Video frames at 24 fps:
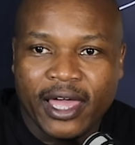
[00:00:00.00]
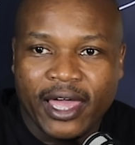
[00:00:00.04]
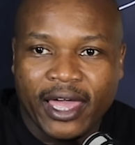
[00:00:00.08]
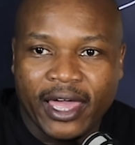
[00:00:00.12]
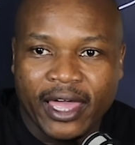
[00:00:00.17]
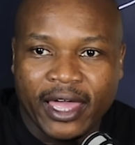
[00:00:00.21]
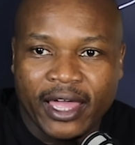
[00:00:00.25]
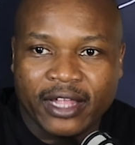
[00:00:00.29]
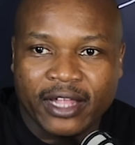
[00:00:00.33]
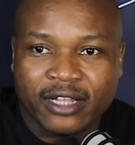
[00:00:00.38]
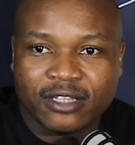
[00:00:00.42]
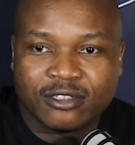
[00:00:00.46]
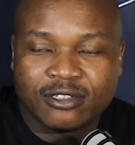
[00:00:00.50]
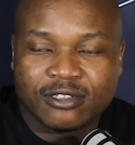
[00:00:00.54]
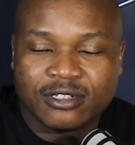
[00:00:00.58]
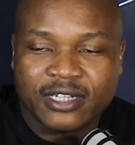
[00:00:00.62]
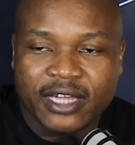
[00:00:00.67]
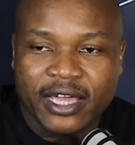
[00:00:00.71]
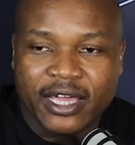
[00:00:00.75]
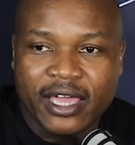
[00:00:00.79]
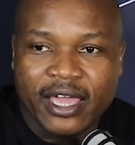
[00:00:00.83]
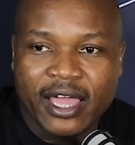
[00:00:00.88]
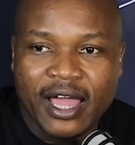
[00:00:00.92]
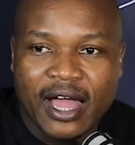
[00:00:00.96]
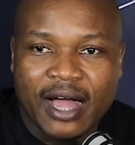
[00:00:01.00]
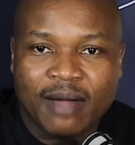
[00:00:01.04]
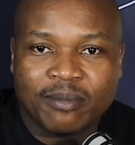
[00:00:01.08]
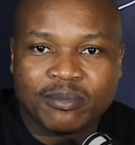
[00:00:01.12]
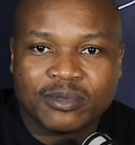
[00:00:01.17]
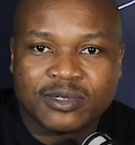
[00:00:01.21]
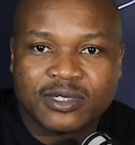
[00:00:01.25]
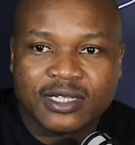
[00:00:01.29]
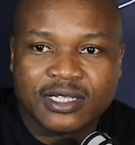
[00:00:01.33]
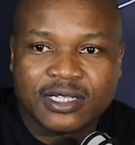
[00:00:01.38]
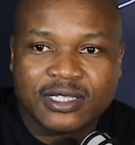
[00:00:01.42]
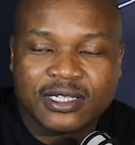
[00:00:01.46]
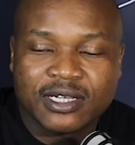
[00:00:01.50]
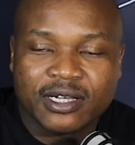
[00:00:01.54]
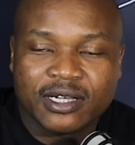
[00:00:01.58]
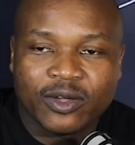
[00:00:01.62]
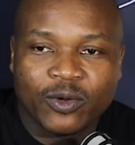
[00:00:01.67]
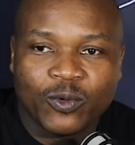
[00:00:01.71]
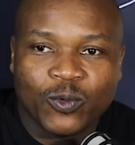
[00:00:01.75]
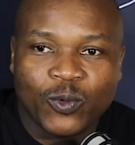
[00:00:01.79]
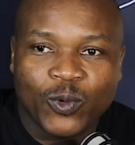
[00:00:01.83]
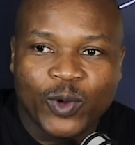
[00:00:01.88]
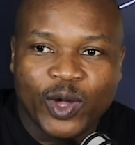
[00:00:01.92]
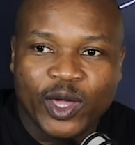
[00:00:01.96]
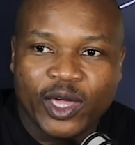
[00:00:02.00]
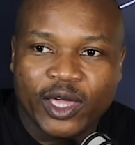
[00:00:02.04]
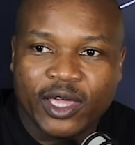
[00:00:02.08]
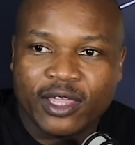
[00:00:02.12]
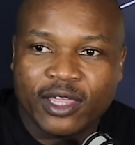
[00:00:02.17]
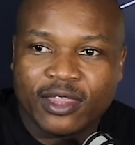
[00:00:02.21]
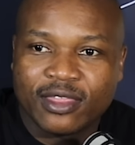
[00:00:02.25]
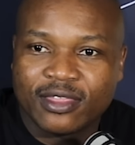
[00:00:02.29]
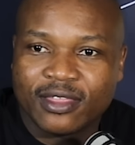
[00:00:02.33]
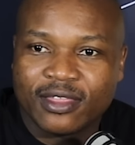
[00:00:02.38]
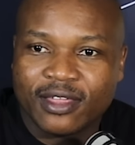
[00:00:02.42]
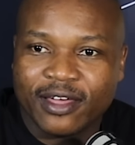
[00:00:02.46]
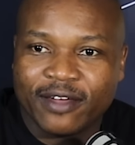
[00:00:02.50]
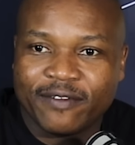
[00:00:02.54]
And today I'm sitting with